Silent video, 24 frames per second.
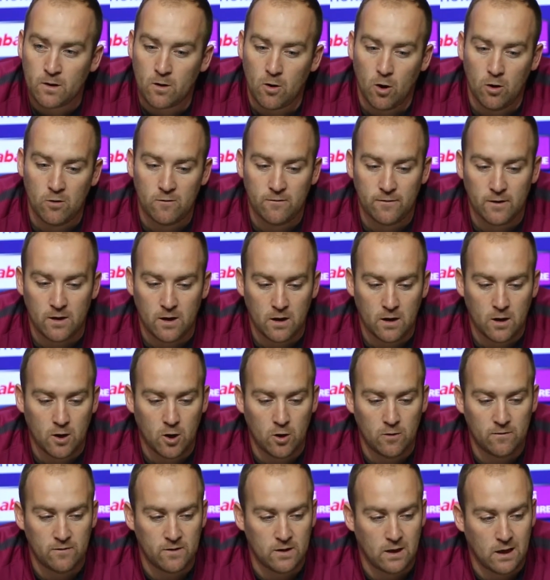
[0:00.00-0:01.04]
over
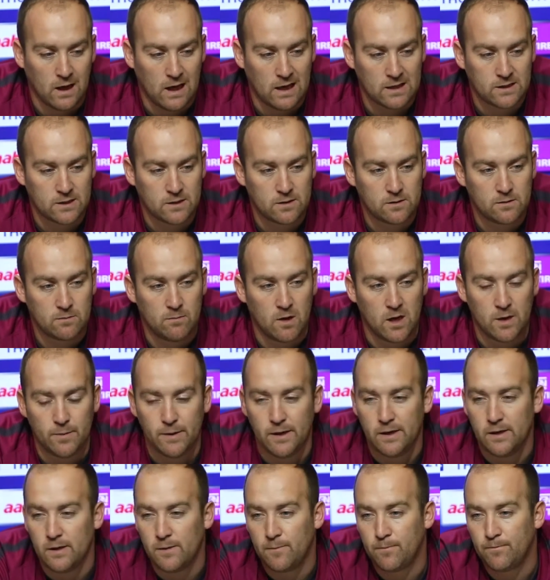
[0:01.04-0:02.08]
the last
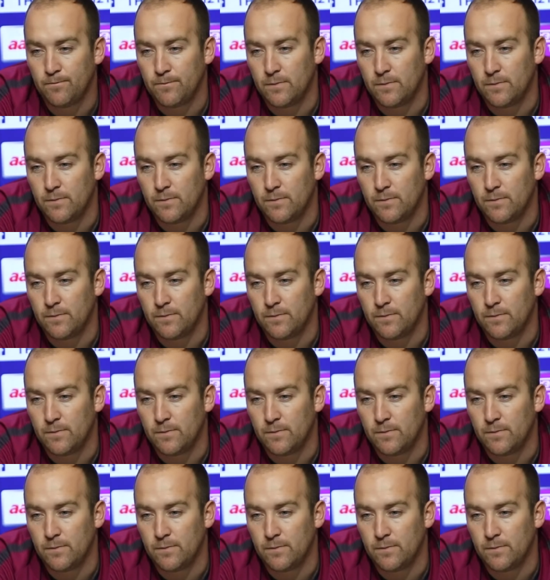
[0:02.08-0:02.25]
maybe